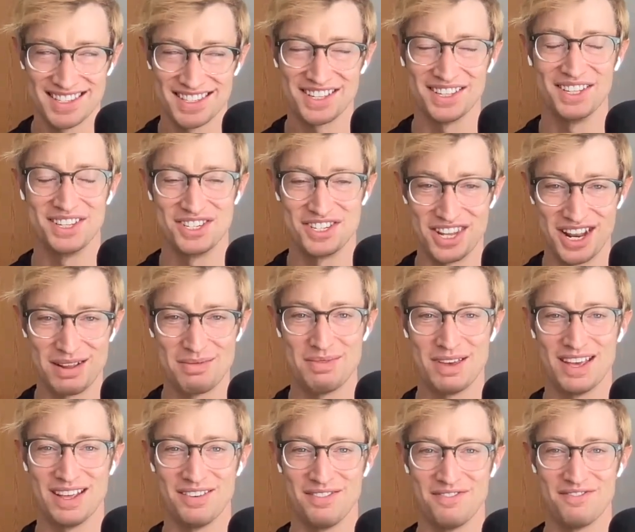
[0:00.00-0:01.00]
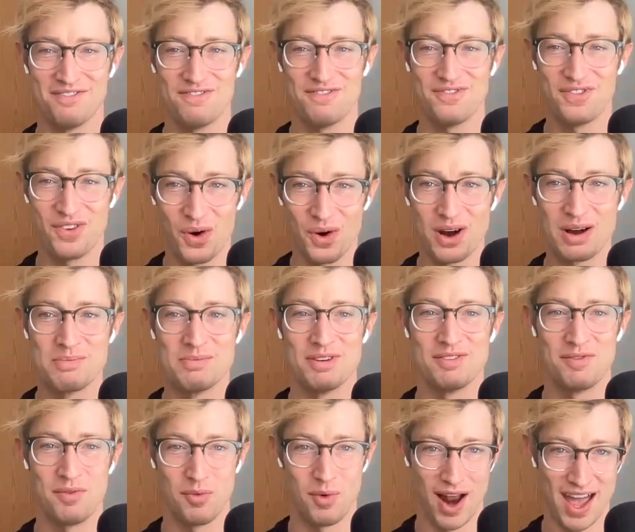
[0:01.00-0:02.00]
as a mm-hmm. legitimate form
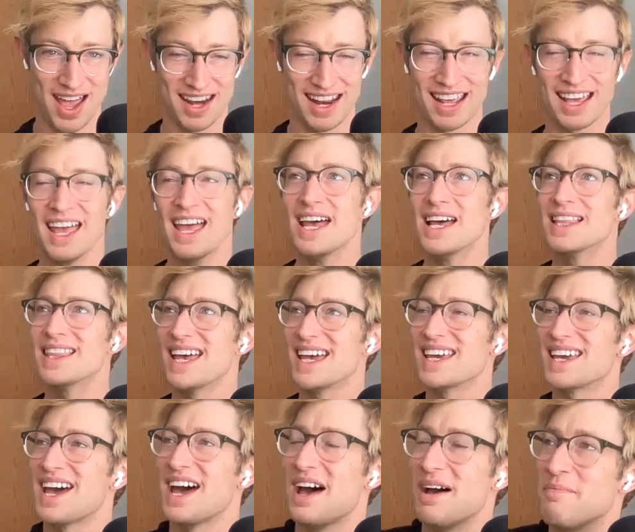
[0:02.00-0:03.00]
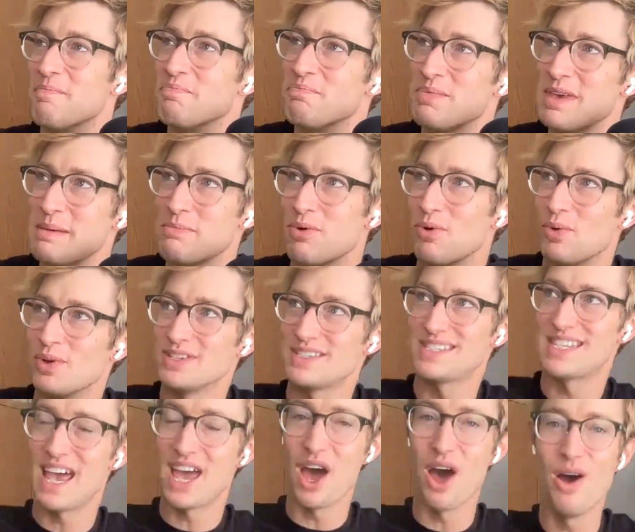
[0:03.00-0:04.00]
of writing. Like um, people will
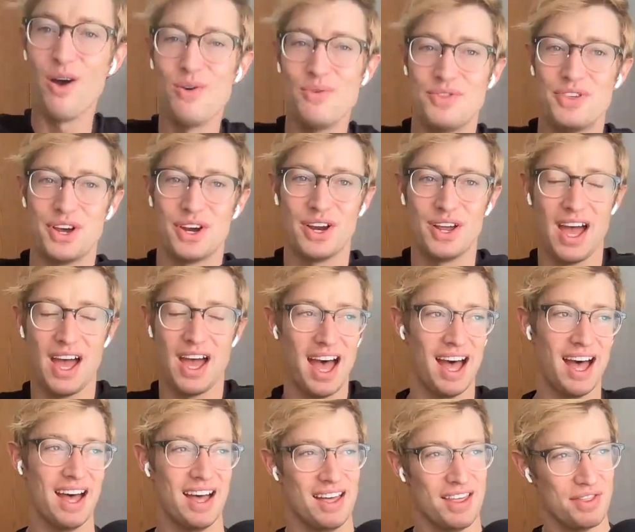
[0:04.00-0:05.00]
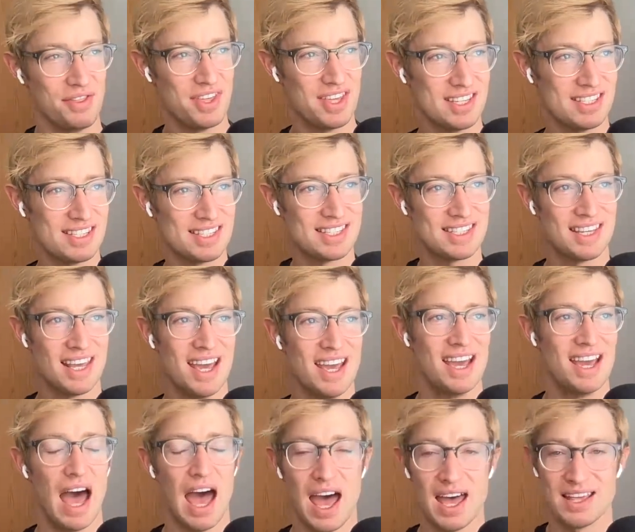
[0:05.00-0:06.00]
say, "Oh, there uh, this
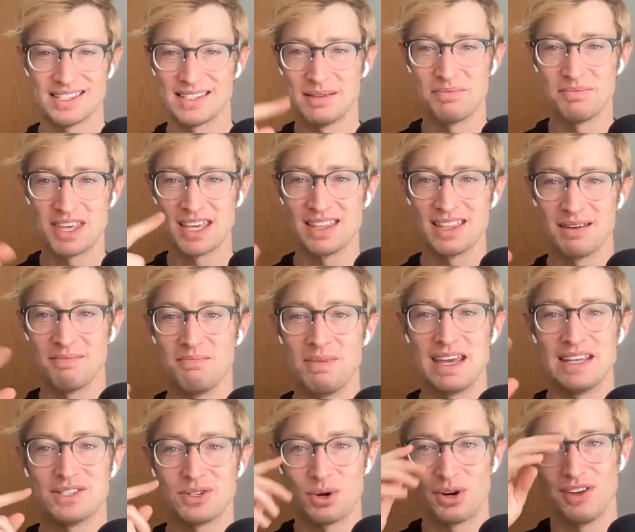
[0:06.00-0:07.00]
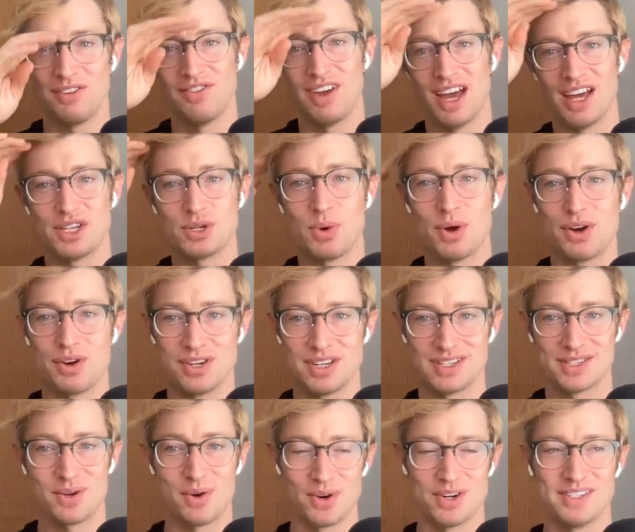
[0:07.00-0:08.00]
uh, something that made sort of a Twitter
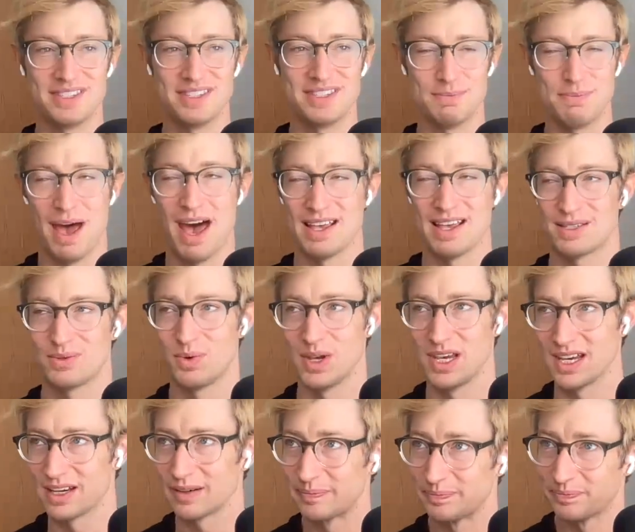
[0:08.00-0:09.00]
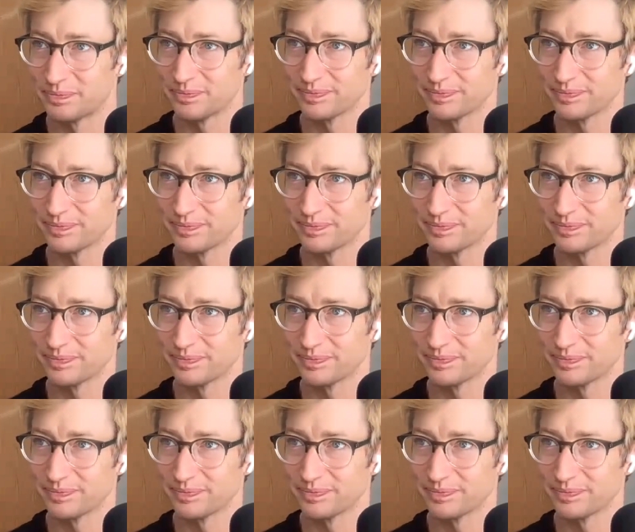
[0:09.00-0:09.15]
discourse this past week."